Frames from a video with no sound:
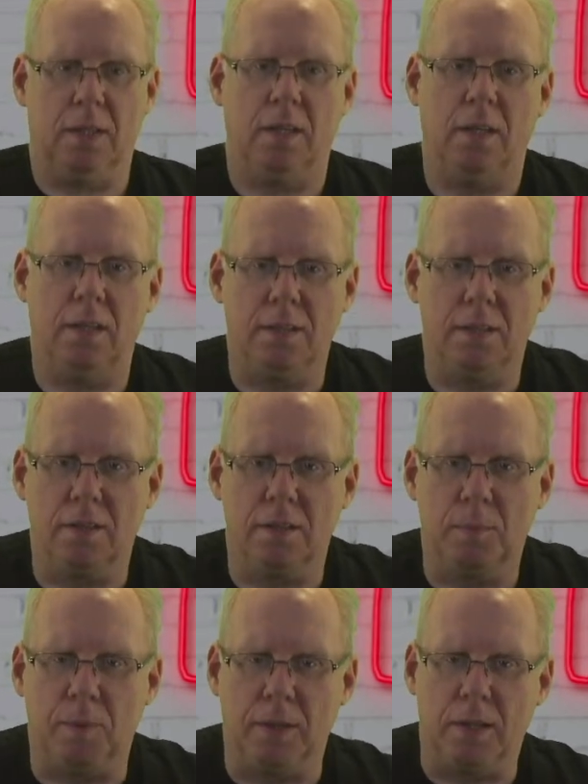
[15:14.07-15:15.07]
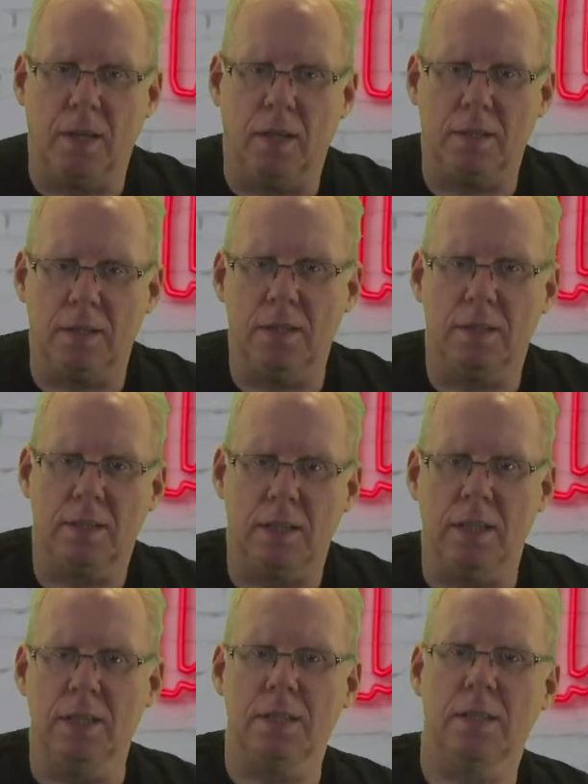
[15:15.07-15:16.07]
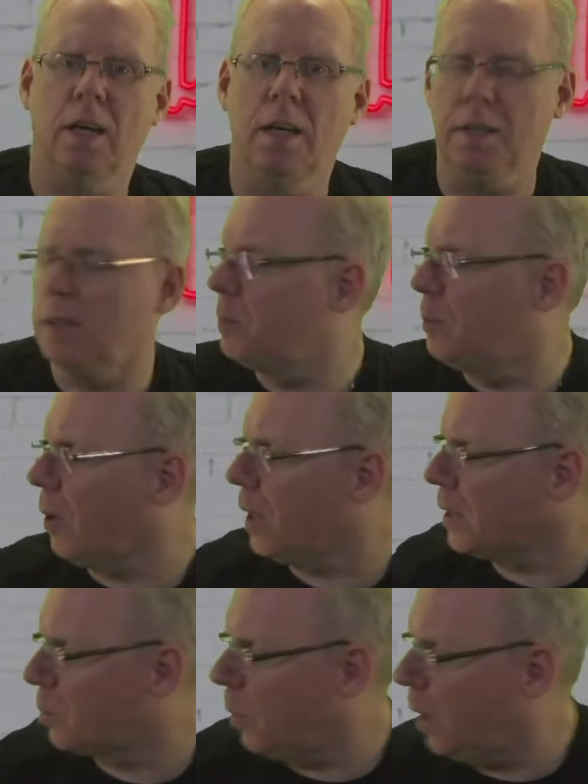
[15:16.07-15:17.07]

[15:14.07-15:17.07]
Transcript: Card. The Spotter Card is inside this book as